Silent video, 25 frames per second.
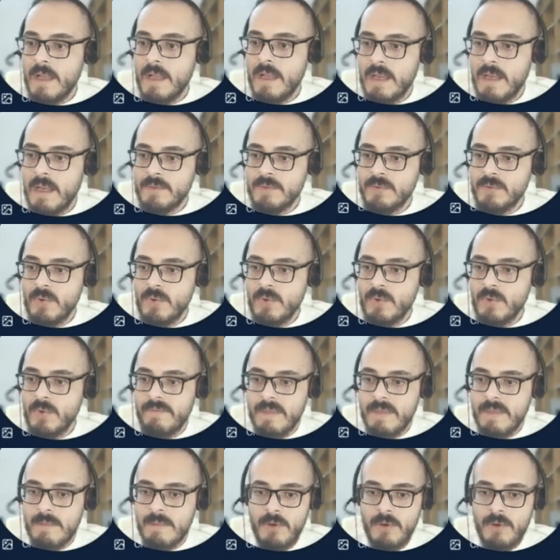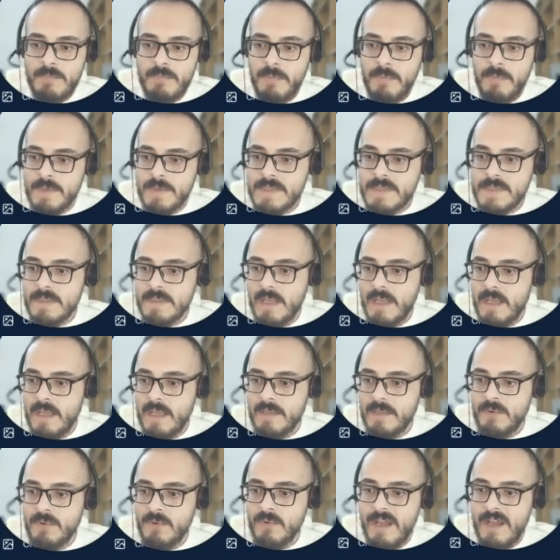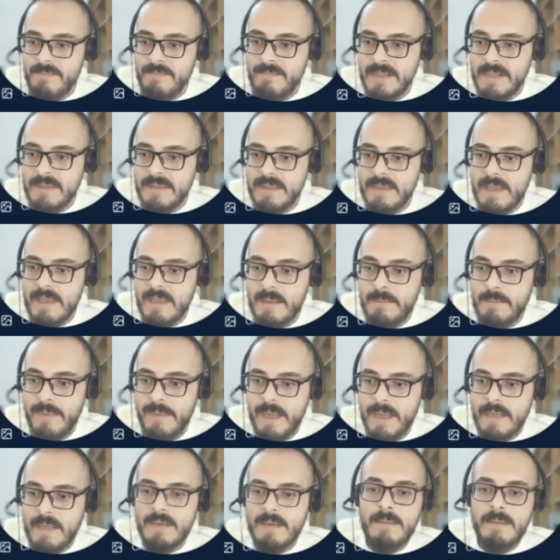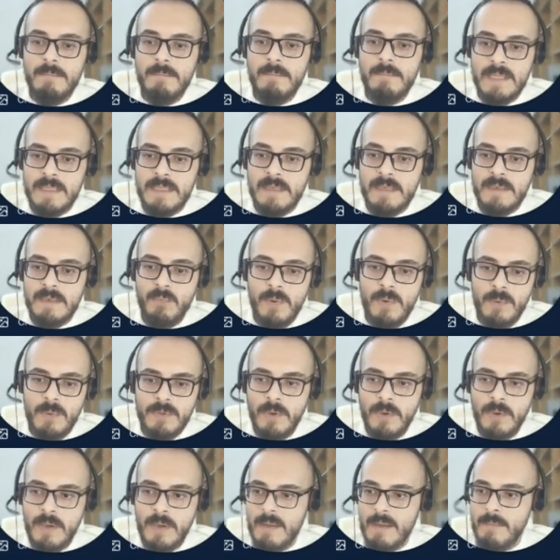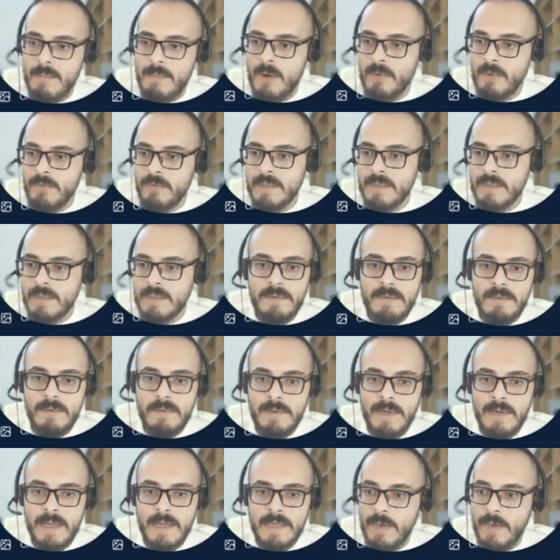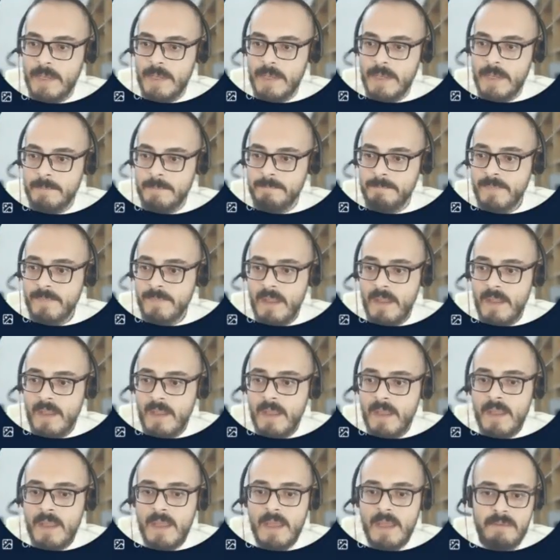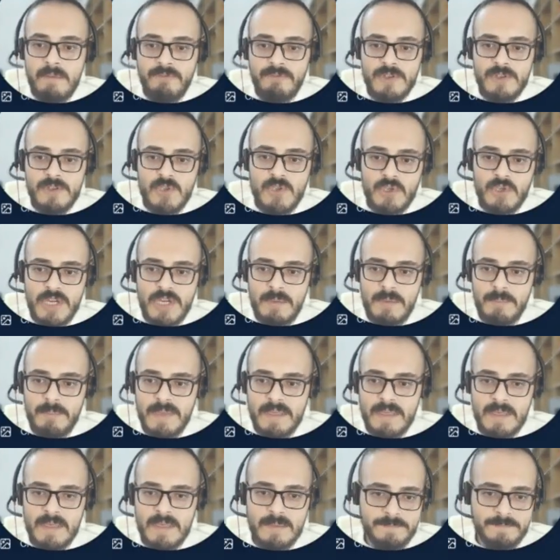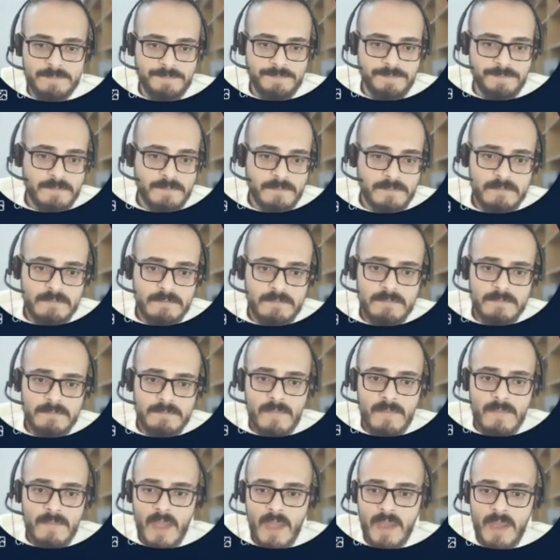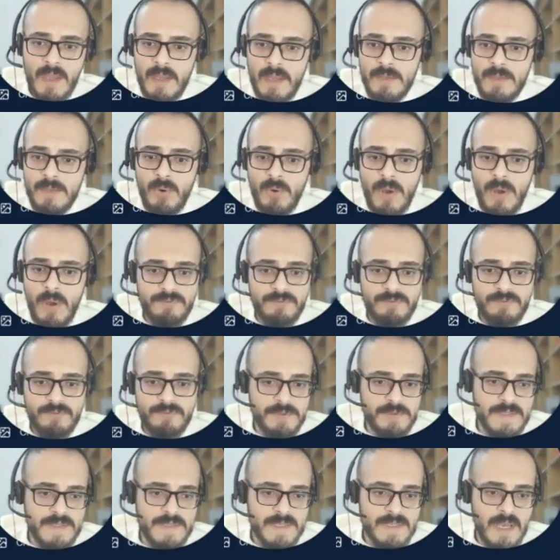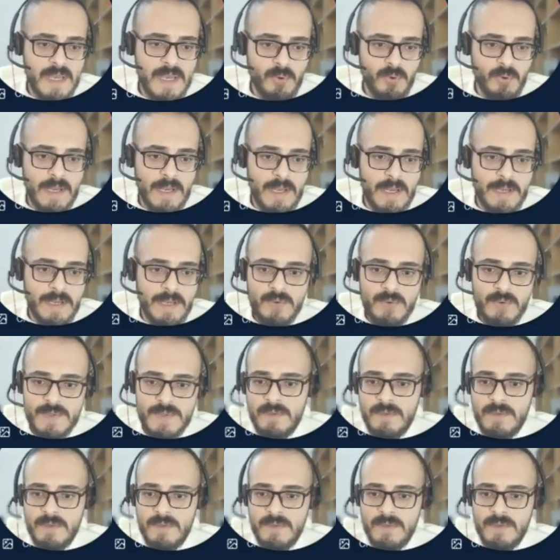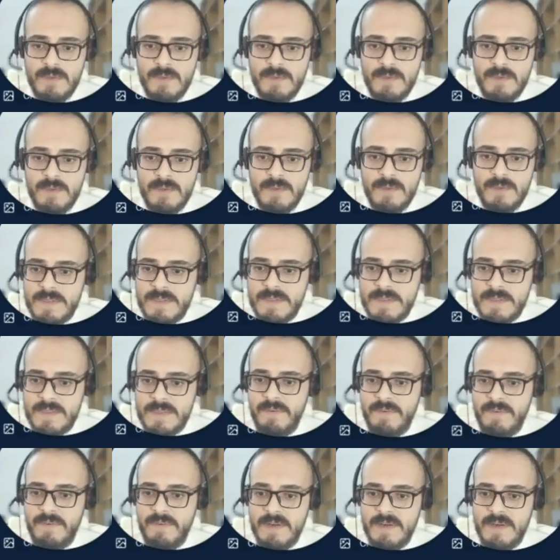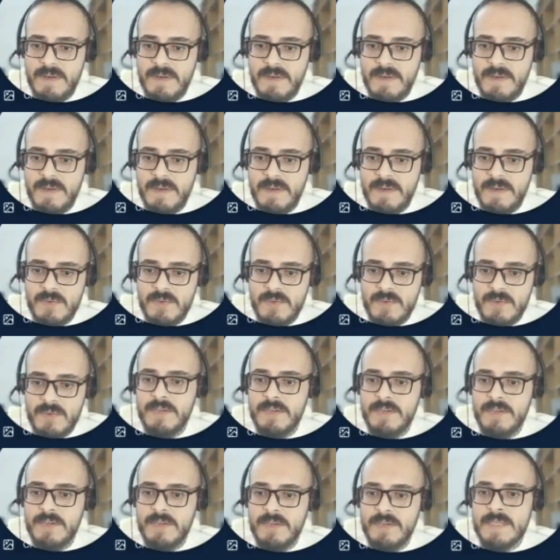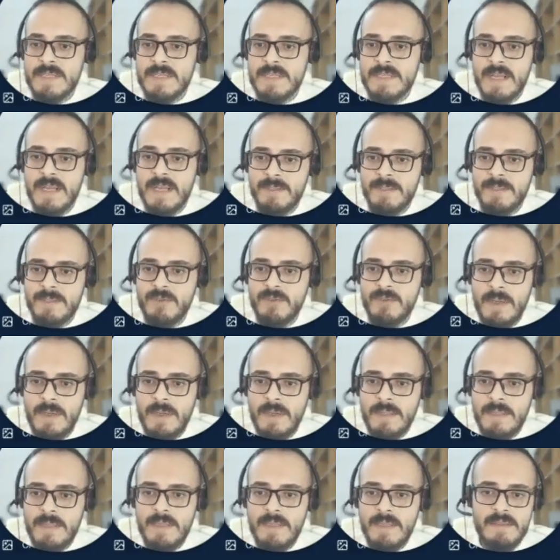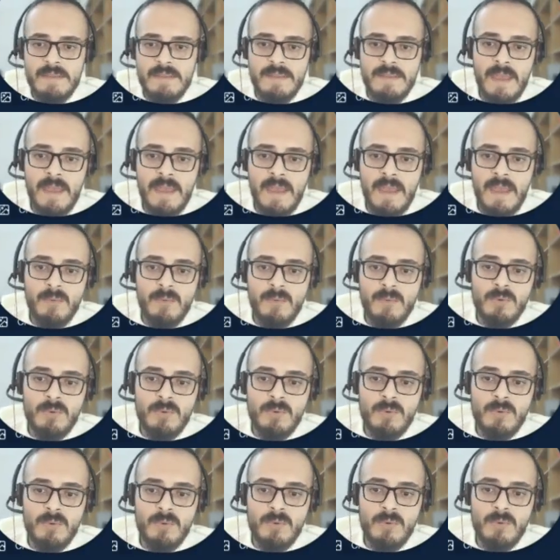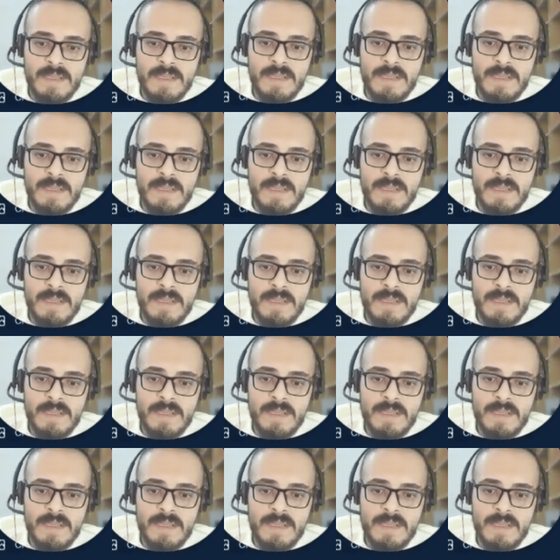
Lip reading: and you have the blog post and you have multi-campaign builder. We will talk about it right away. For social media, you have two options how you can use it. You have two options. The first one, you can just describe what you want and the AI will generate it for